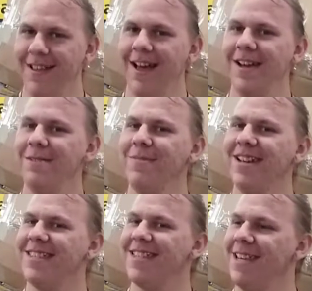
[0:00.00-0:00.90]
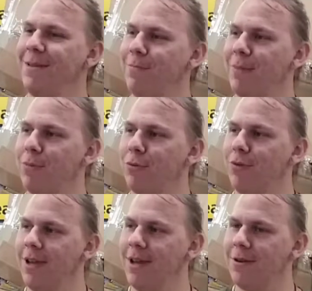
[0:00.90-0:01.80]
I'm not saying beeper
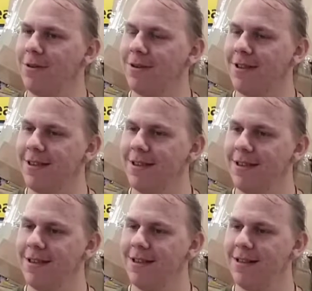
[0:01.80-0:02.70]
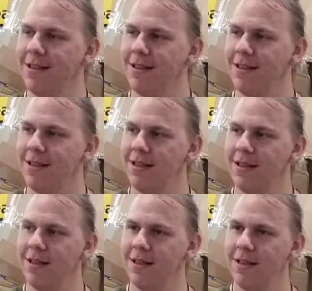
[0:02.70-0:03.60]
weird.
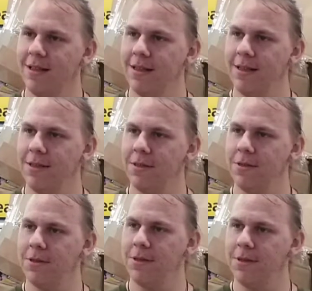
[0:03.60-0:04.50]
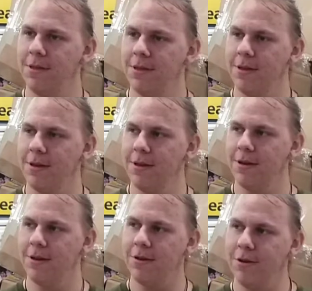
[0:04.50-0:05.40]
You're a creeper.
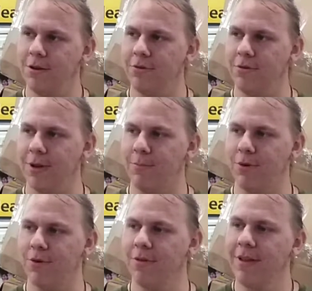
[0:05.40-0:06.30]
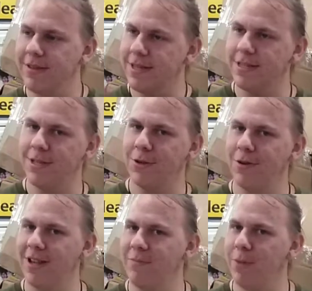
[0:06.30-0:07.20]
No, you're a creeper since you don't
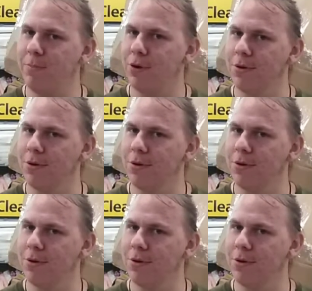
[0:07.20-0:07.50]
have beeper.